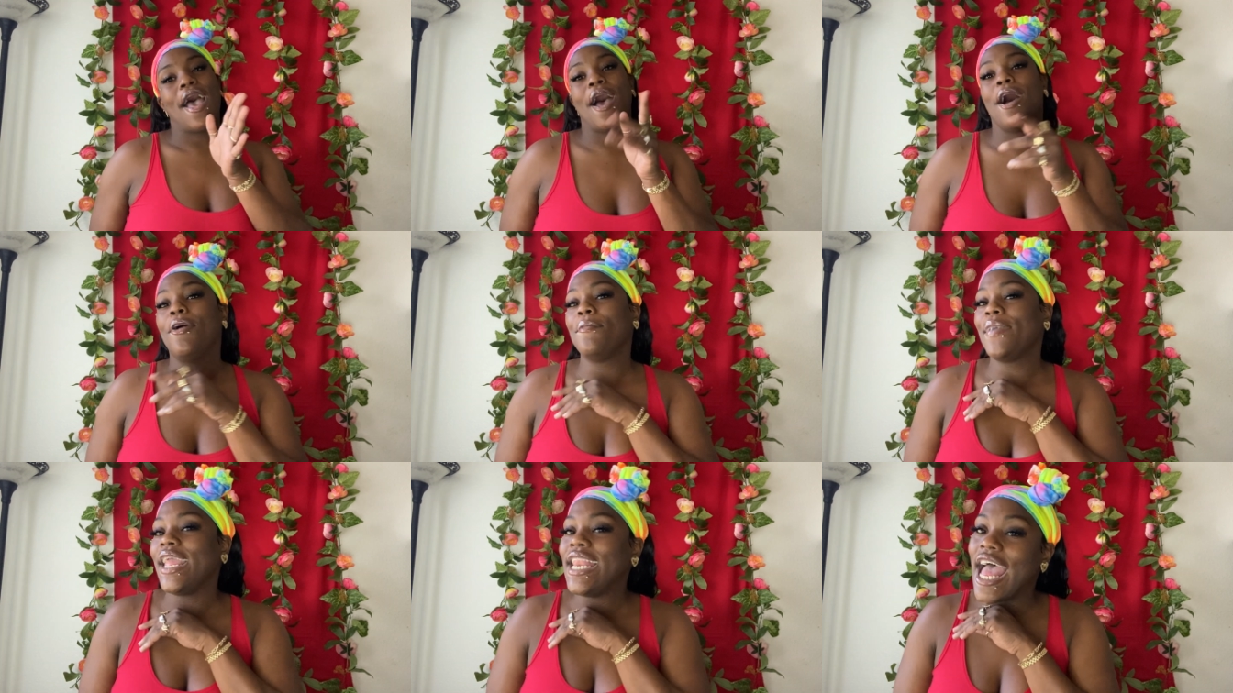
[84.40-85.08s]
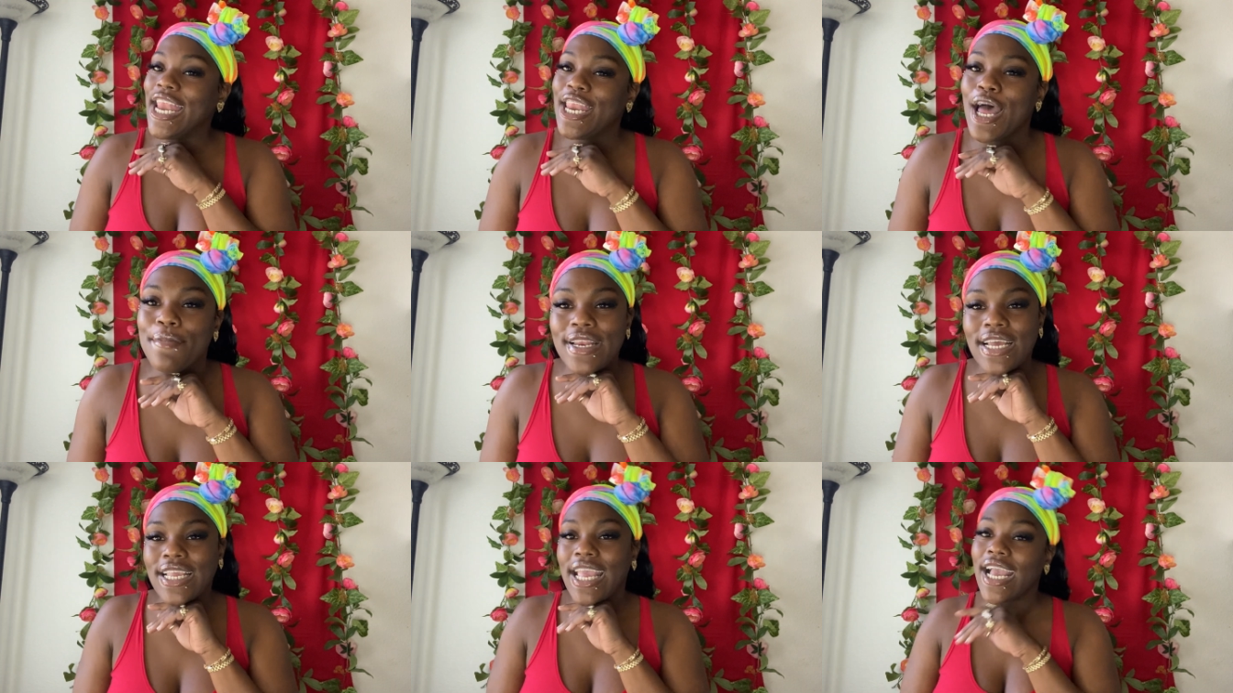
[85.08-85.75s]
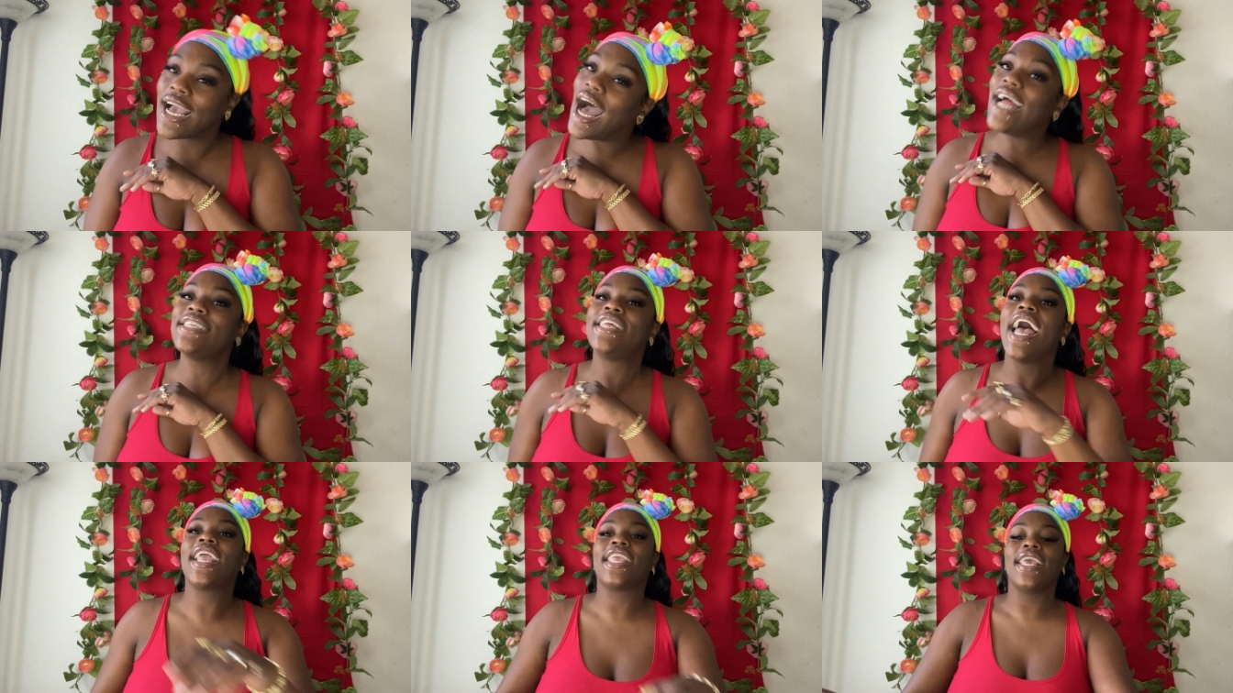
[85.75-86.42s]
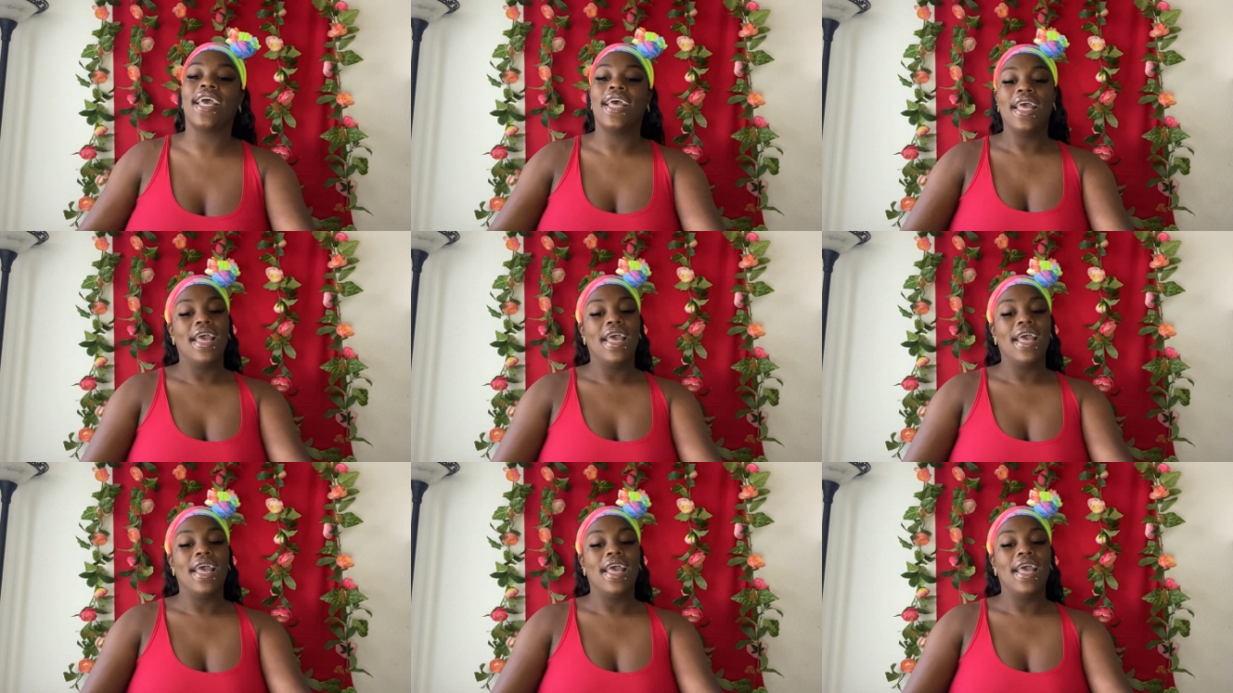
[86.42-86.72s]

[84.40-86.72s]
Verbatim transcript: I don't mean that number to get contact you.